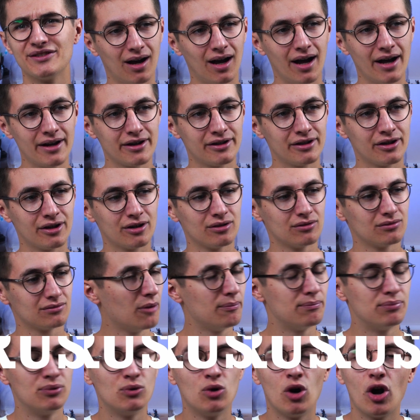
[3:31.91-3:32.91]
I don't know, a
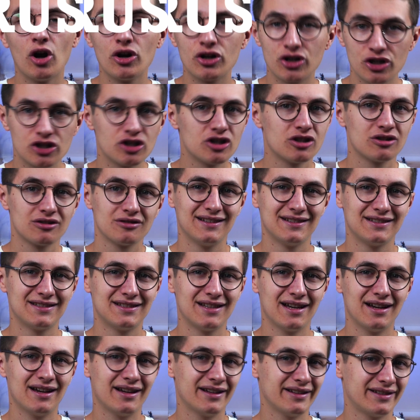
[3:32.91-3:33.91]
brush
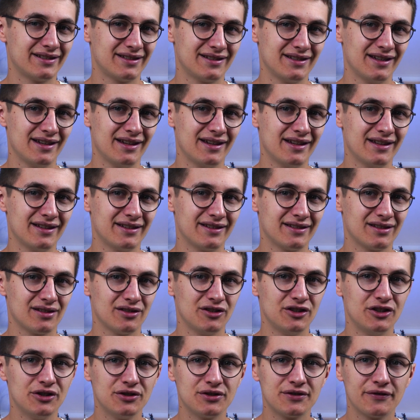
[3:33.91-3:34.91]
that is
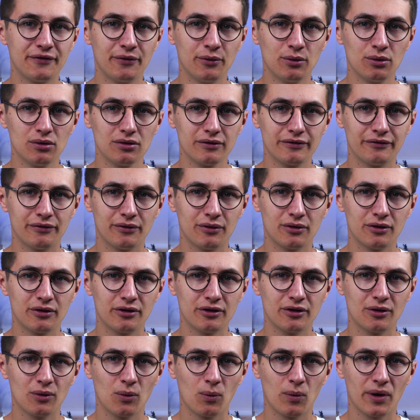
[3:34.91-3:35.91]
useful
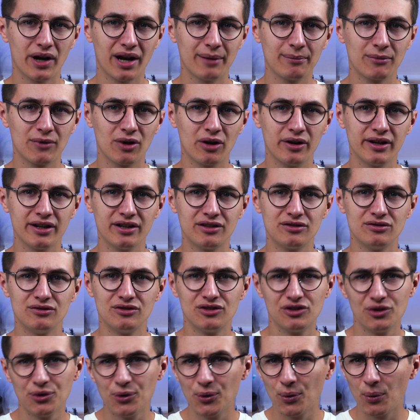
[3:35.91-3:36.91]
for what I'm going to
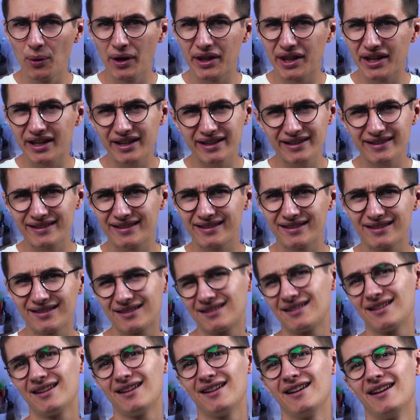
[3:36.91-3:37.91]
do with it.
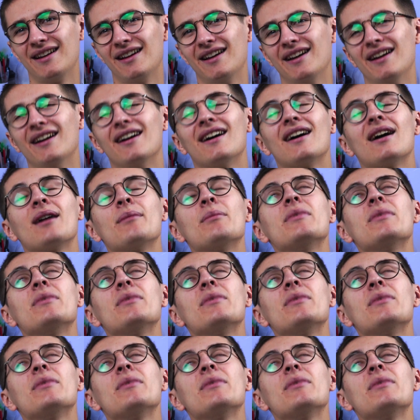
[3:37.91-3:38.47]
I